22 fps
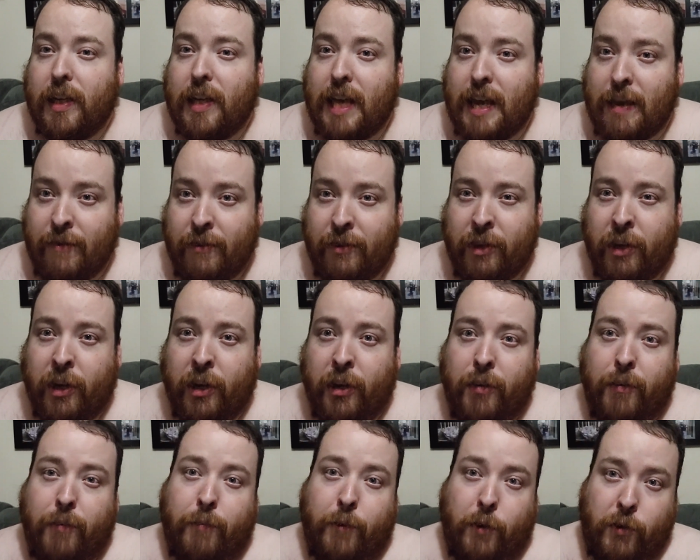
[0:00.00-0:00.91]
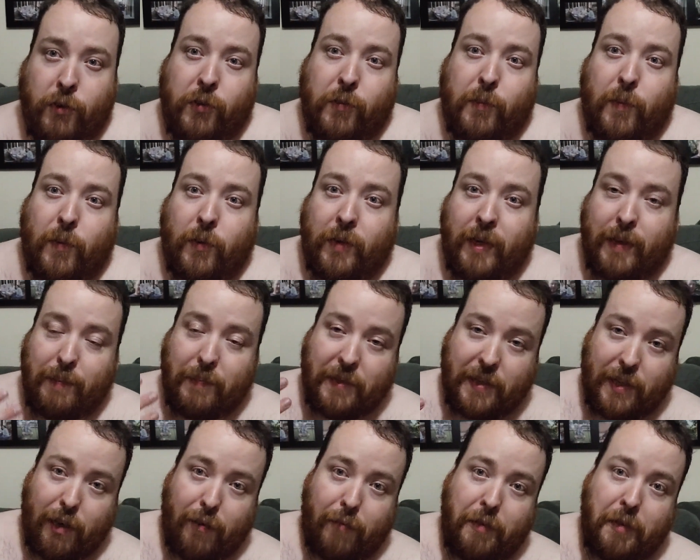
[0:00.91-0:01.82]
even though Voldemort
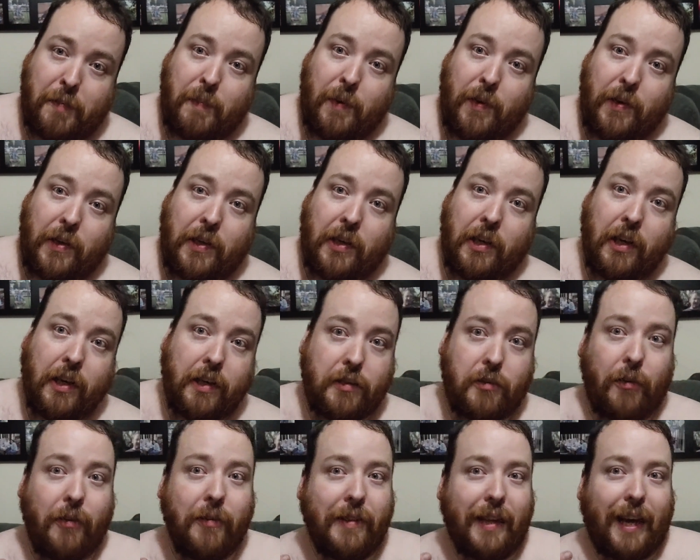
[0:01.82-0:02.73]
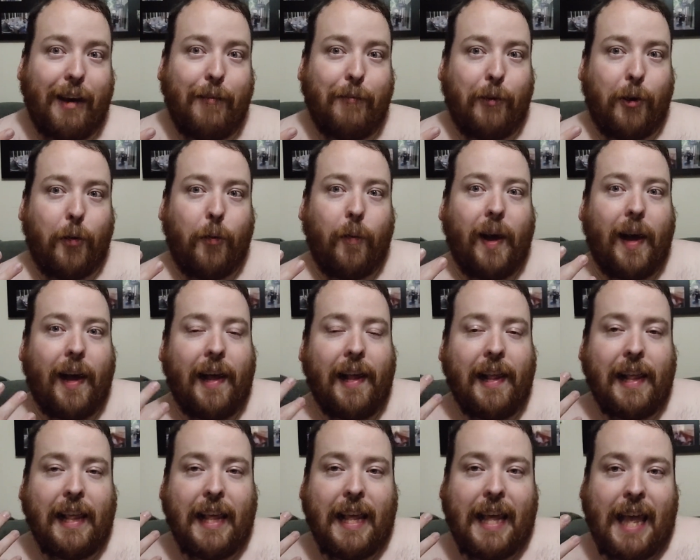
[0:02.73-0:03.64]
himself has put a curse on that role where
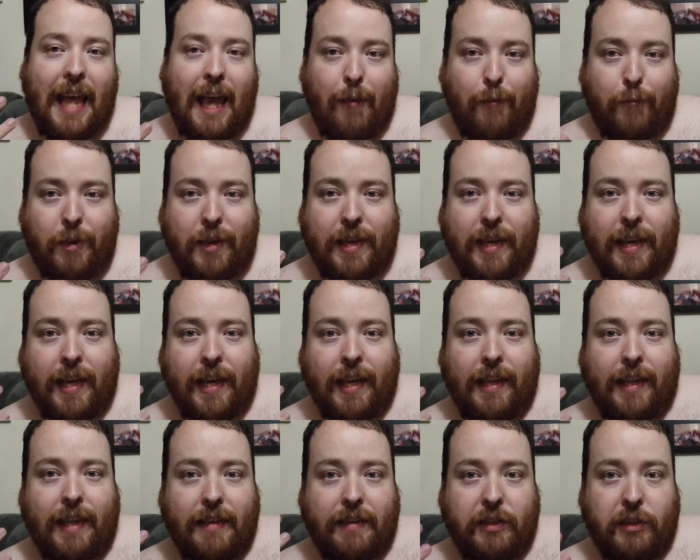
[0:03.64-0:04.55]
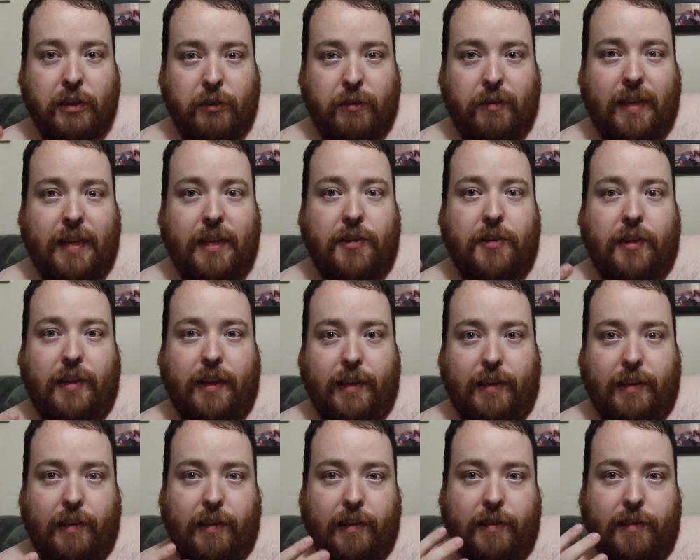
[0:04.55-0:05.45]
every year there's a new teacher
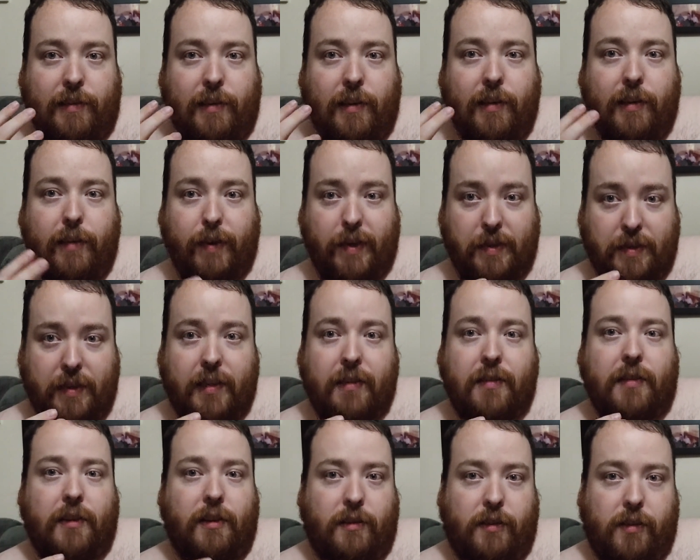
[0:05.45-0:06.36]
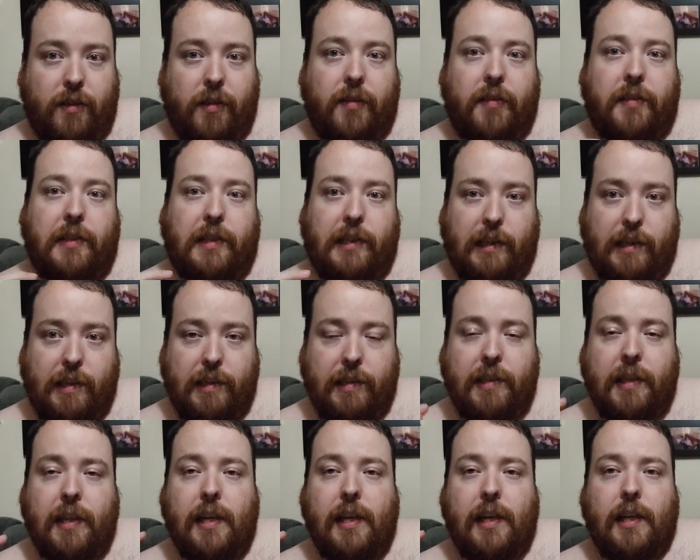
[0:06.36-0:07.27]
that does Defense Against Dark Arts
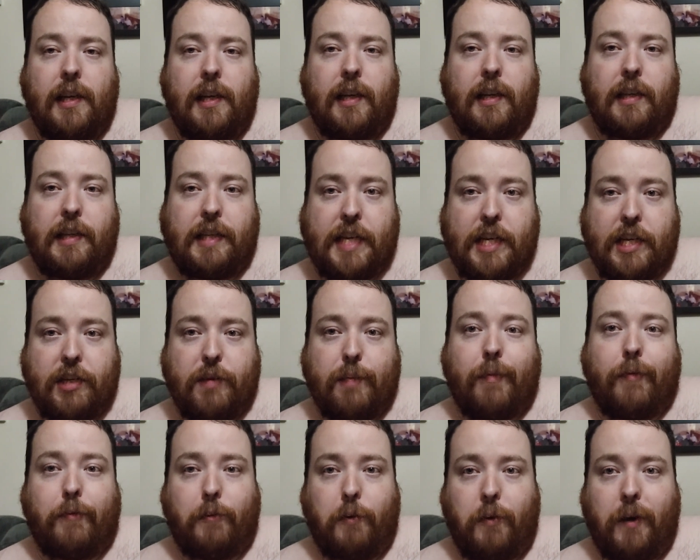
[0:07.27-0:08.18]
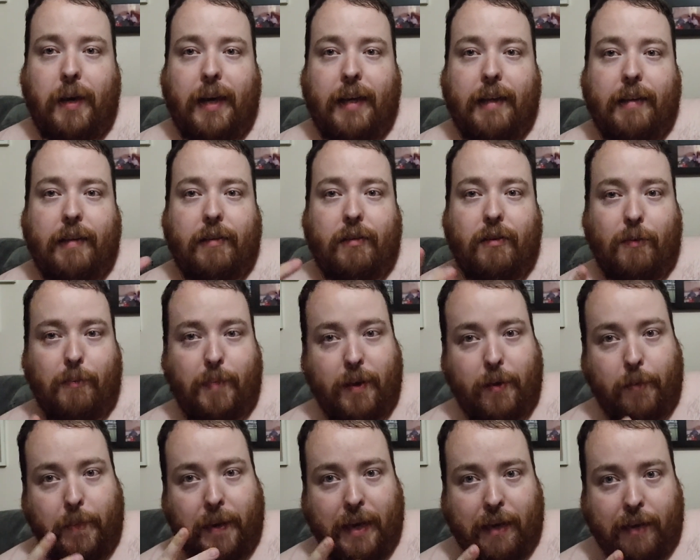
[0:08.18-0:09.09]
because the teacher beforehand got a
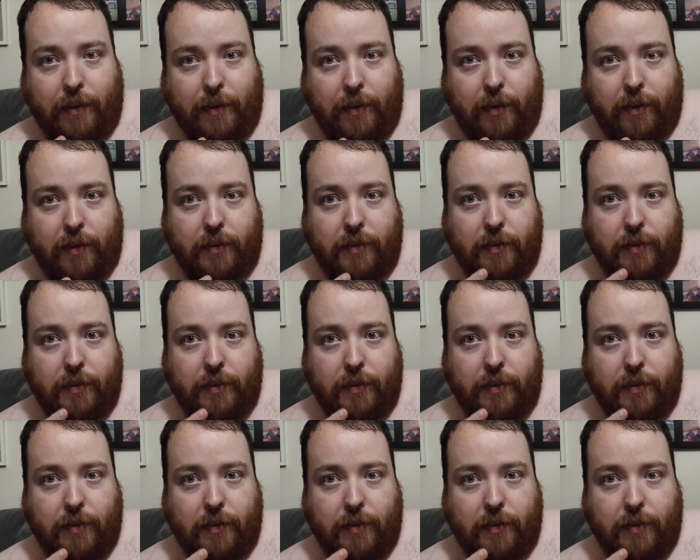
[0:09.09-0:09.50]
bit of bad luck.